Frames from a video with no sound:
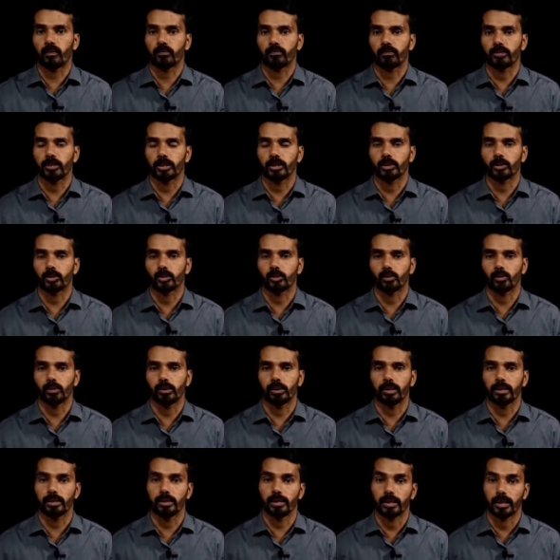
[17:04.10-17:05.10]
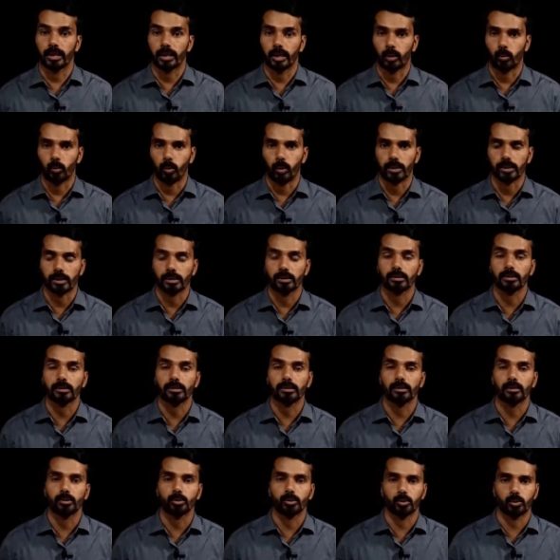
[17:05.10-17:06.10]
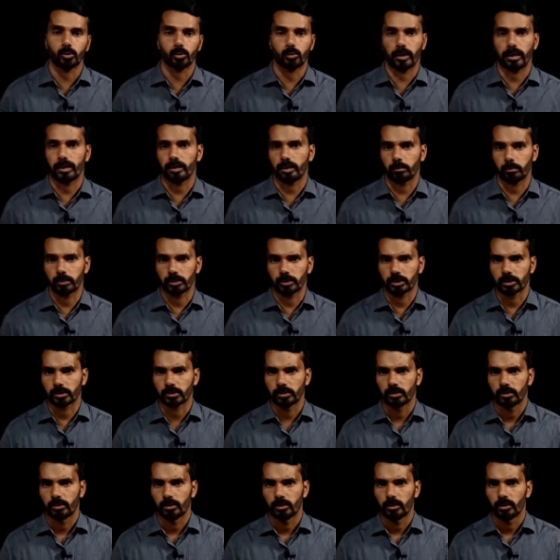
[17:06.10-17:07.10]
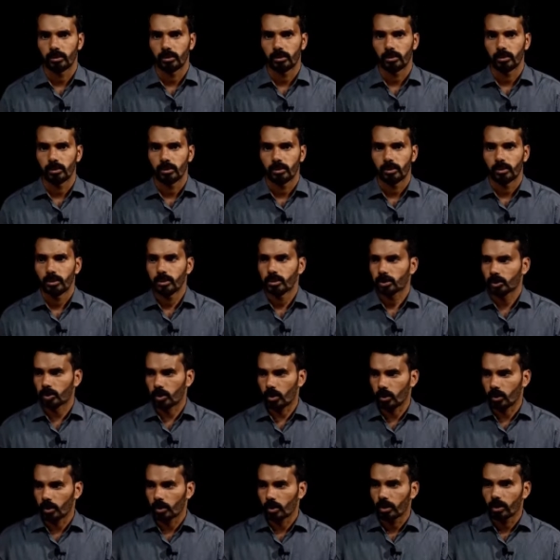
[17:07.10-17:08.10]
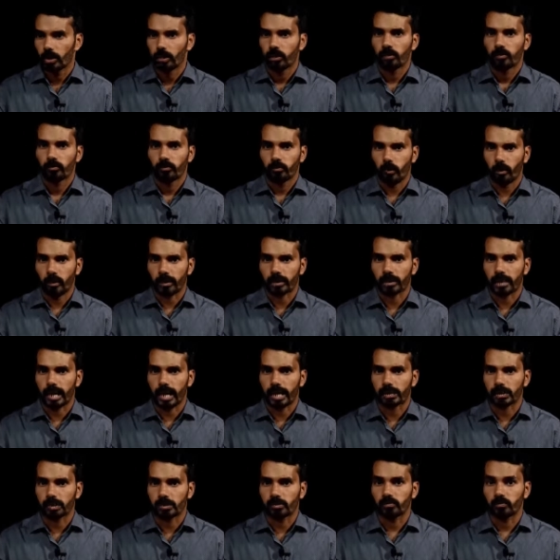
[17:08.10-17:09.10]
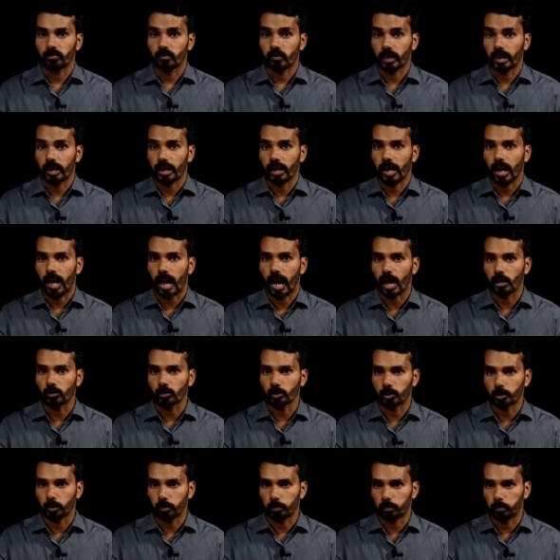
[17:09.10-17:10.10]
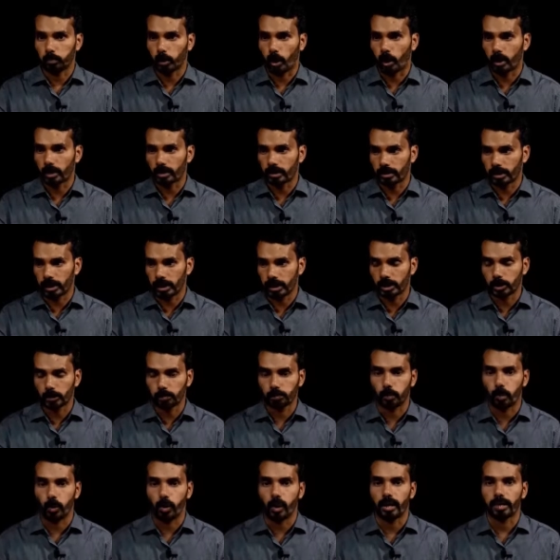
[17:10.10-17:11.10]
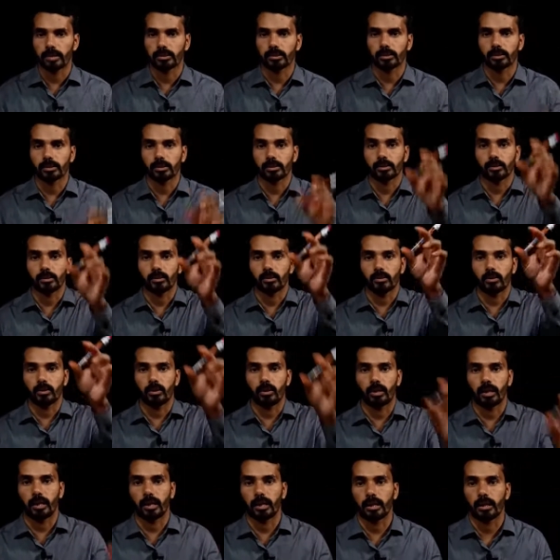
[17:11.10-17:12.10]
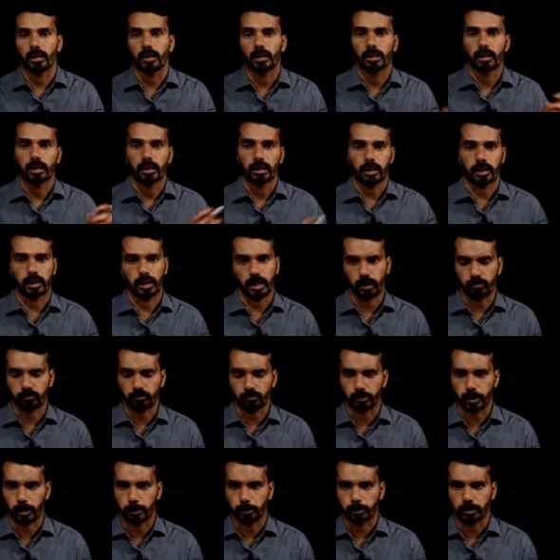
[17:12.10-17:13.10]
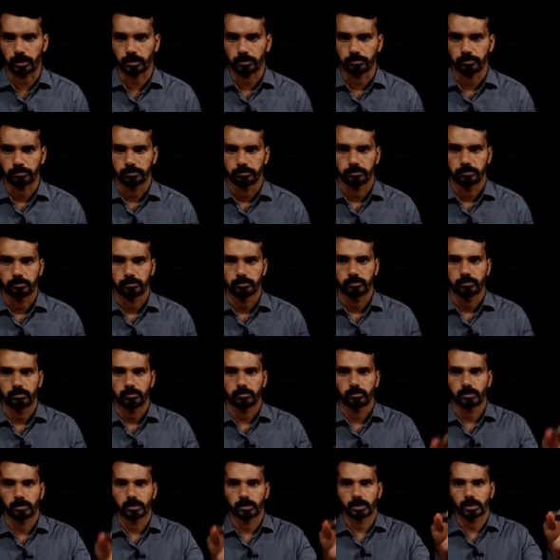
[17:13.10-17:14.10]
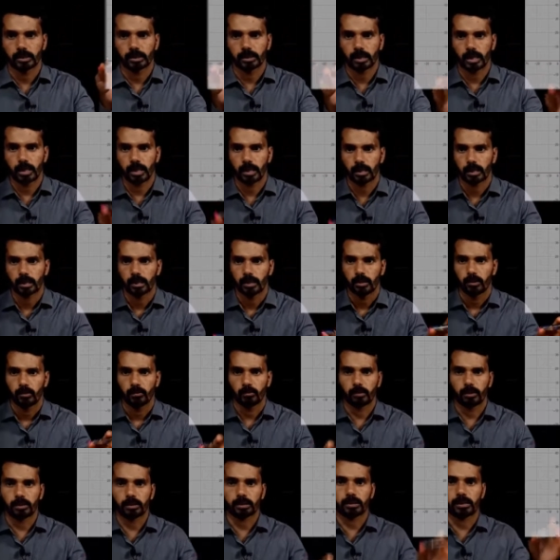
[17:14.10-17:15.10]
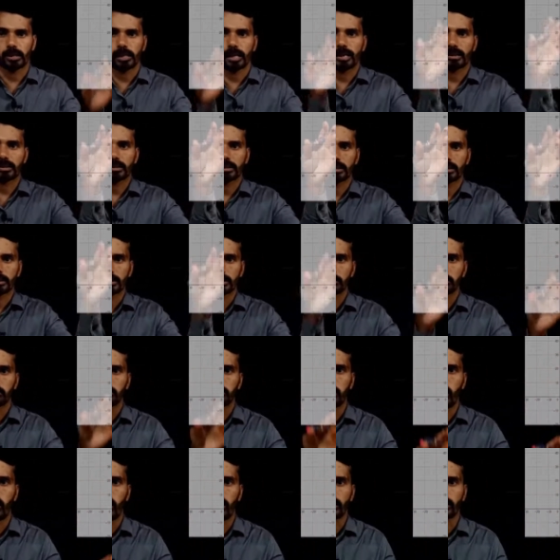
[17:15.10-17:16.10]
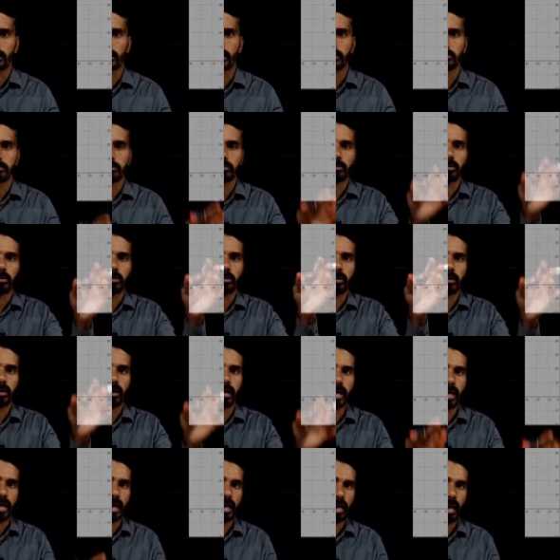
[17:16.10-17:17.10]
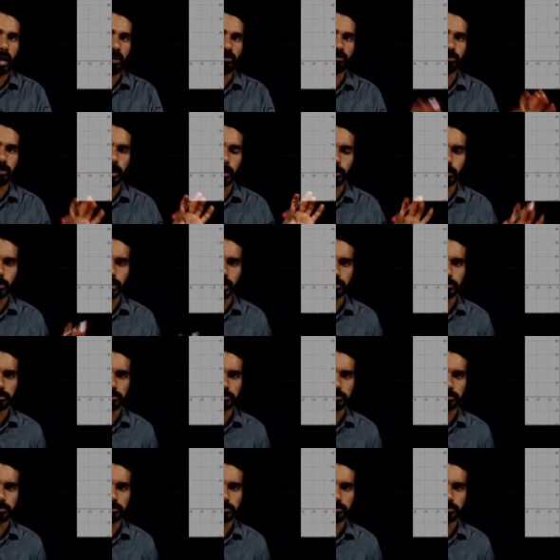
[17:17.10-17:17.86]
of these two linear equations in two variables. So for that we have to plot these points on a graph paper. See, first let's plot them on a graph paper.